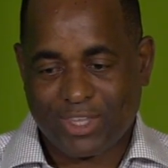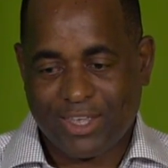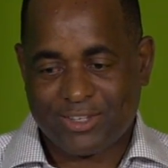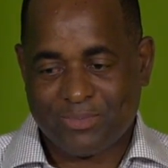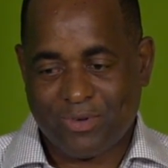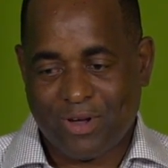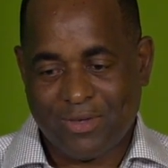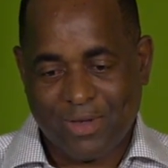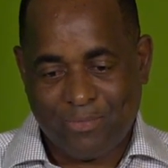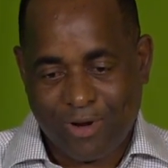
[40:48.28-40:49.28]
it's
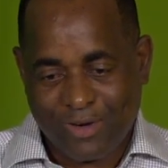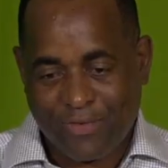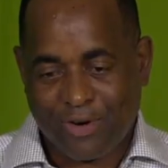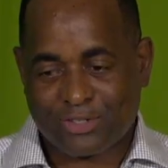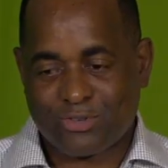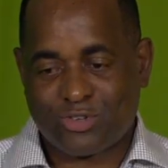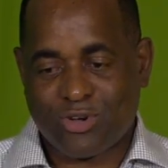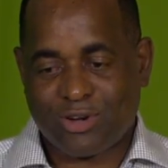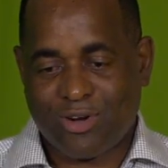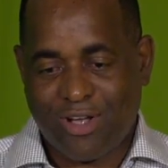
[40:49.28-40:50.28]
important for us to
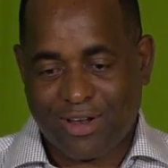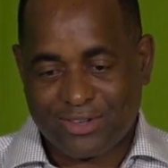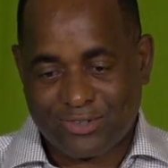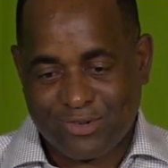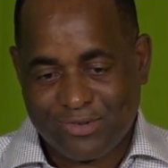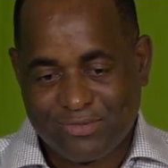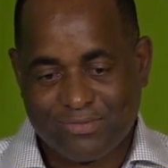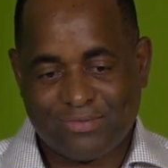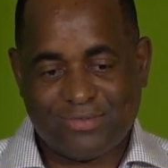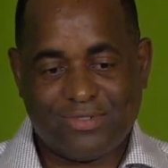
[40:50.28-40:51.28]
joke around
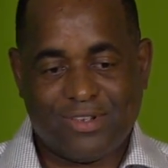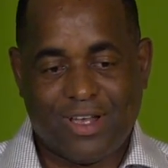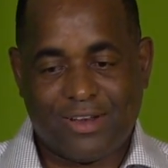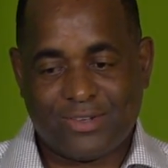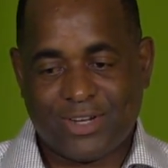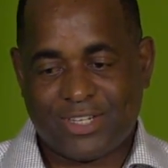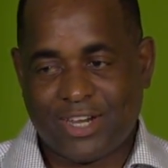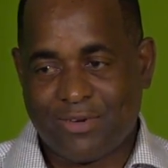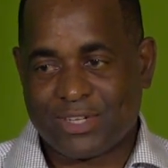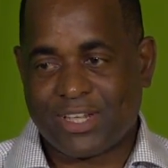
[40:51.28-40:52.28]
and to
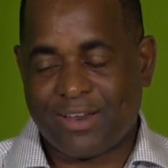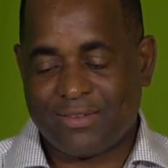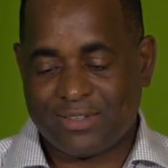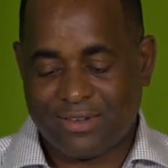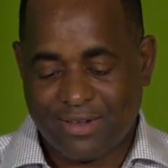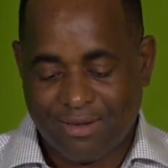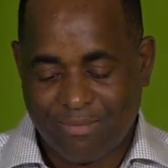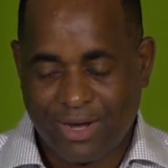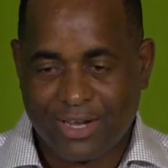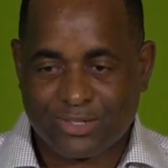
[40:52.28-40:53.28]
entertain ourselves,
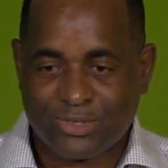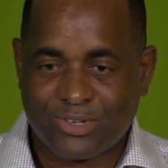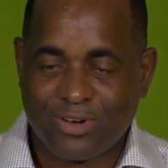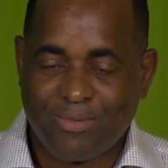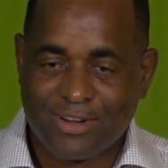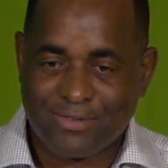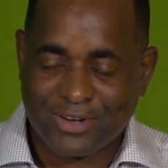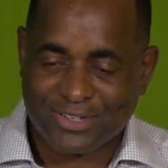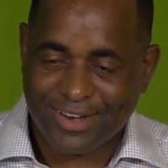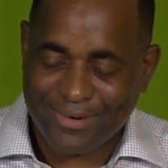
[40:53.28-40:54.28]
but let's do so in
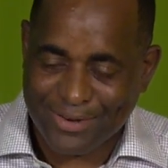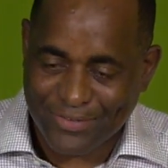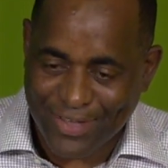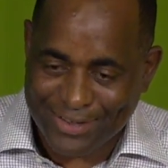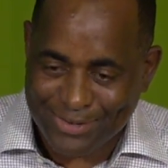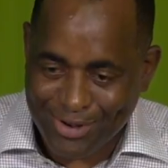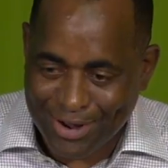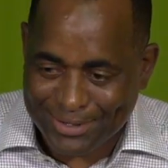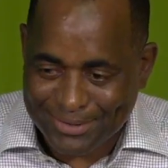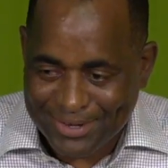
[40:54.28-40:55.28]
moderation. I want to thank you
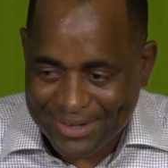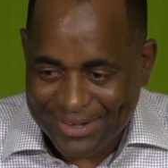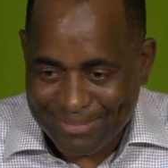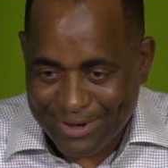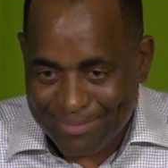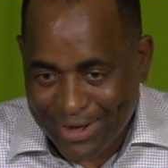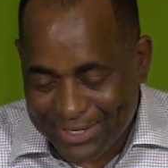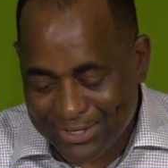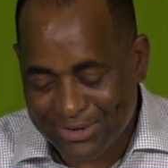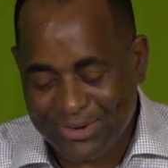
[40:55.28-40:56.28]
all. May God
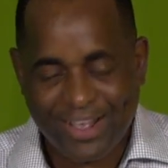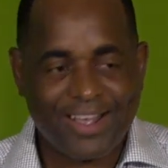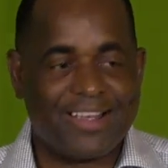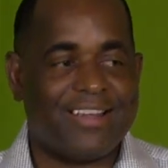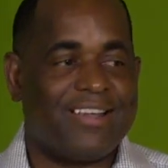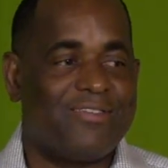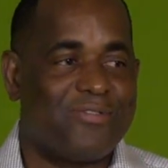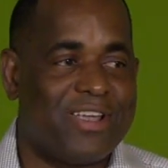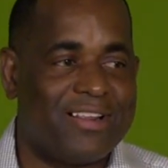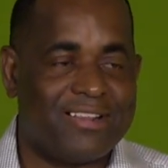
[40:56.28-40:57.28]
bless you. I
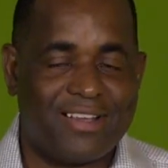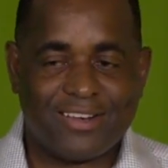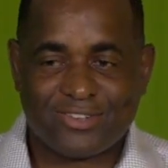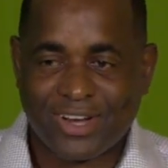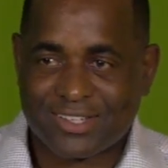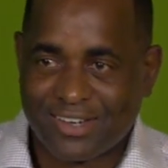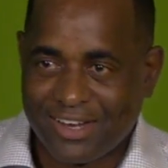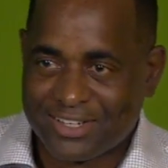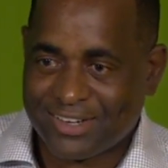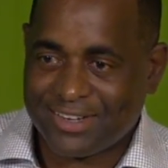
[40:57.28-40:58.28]
will address the
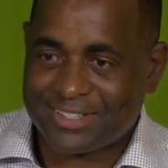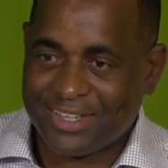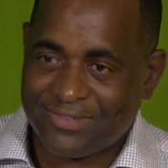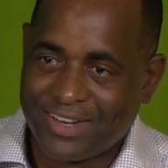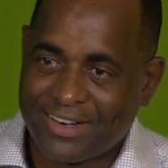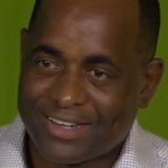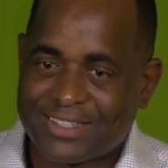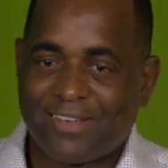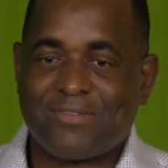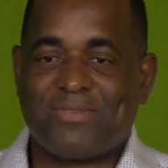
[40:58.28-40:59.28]
nation this evening at
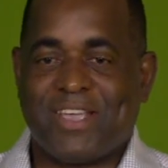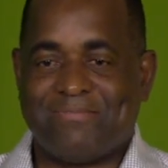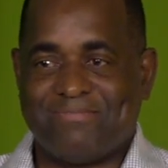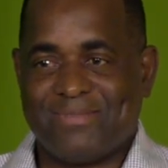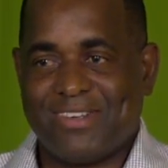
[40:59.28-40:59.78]
7 p.m.